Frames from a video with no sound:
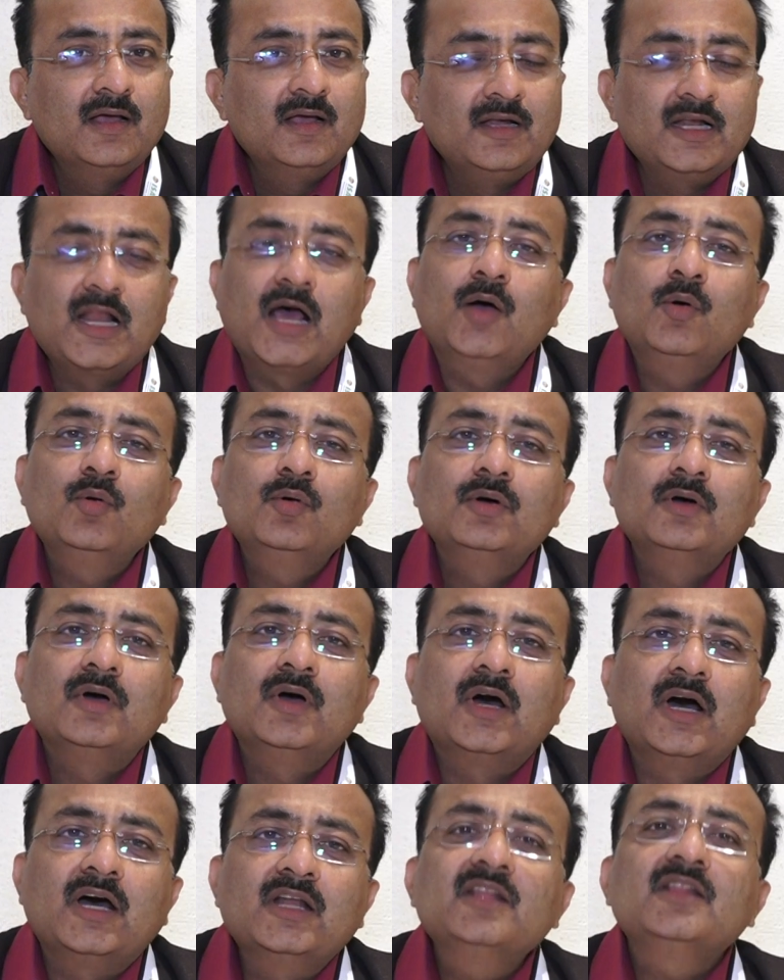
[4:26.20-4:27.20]
Now,
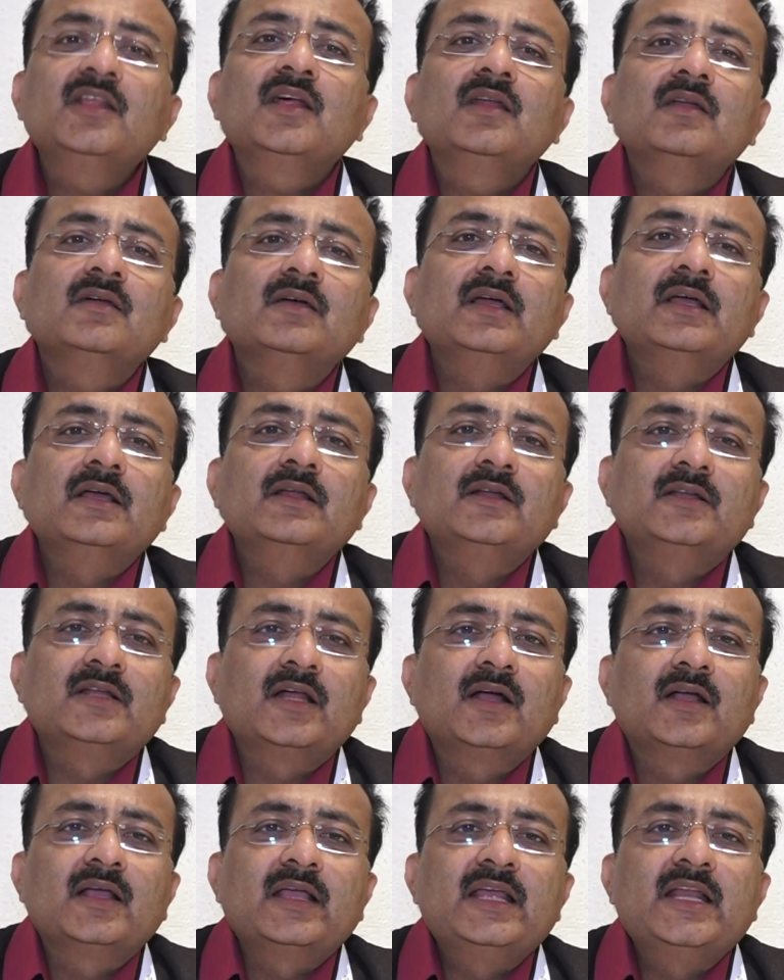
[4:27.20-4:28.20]
another
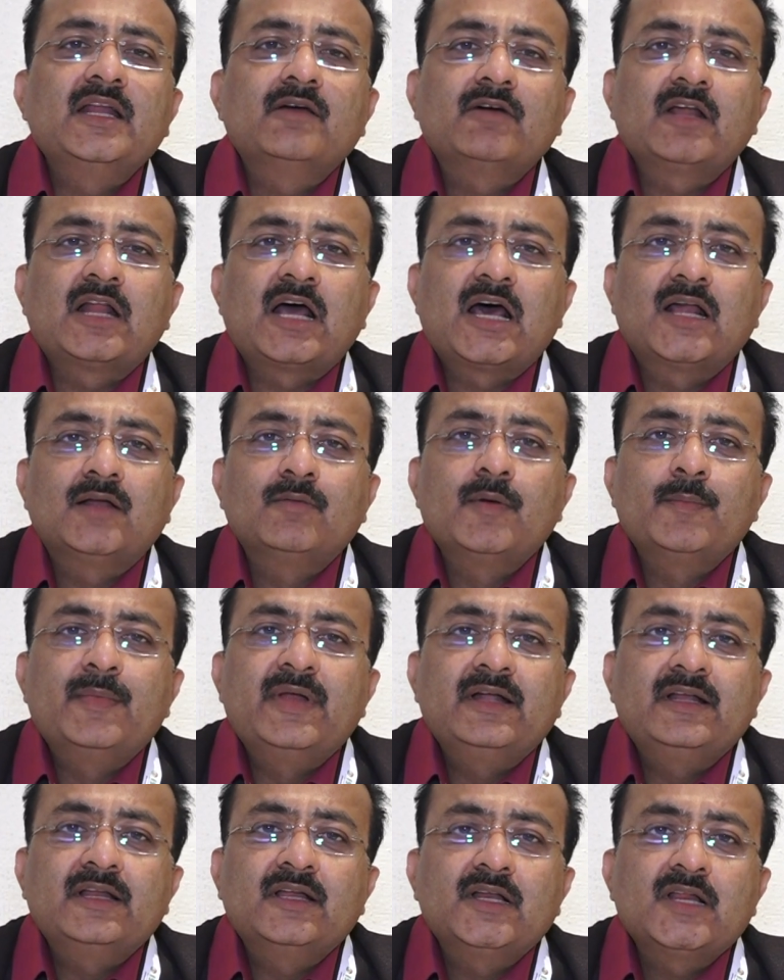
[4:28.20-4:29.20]
drug in our
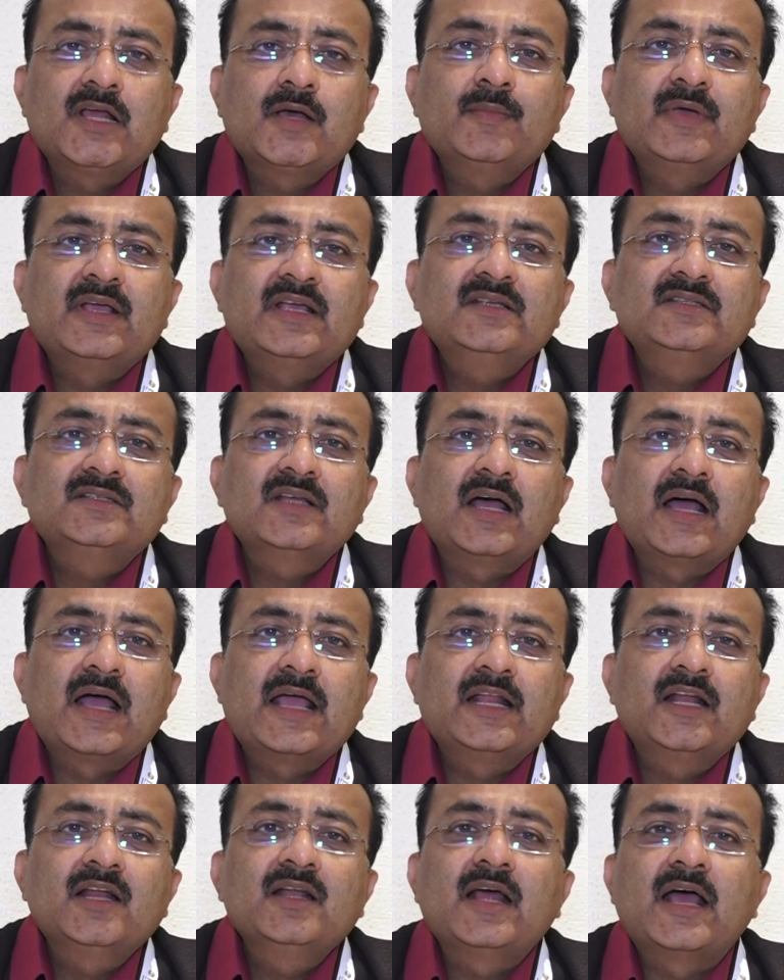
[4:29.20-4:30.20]
armamentarium is
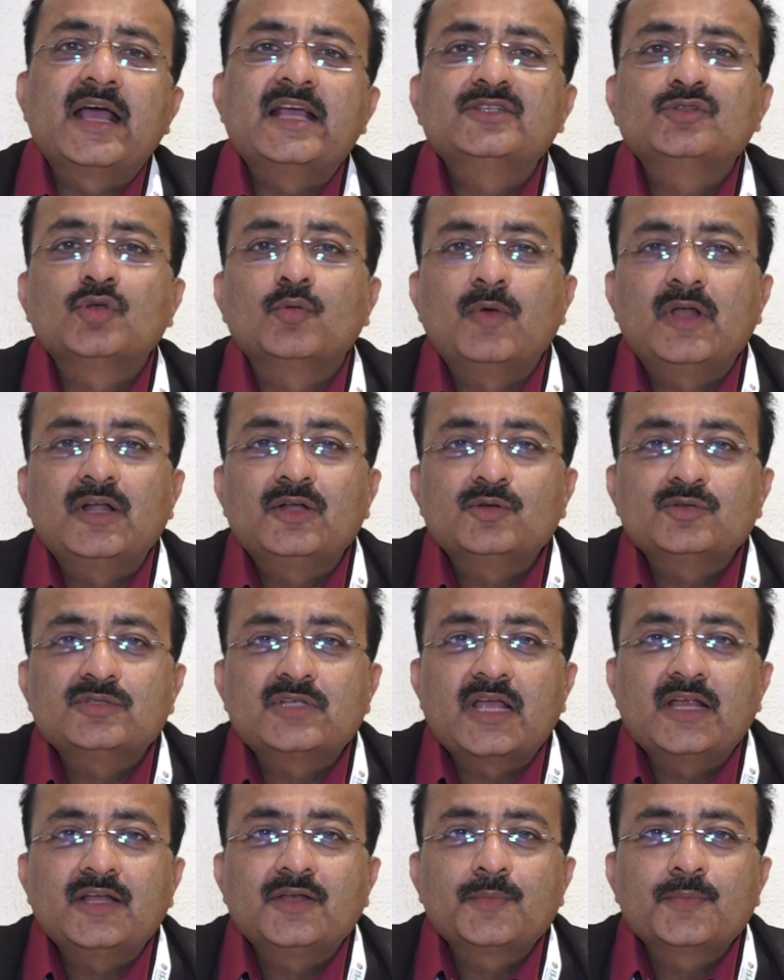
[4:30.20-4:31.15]
iron isomaltoside.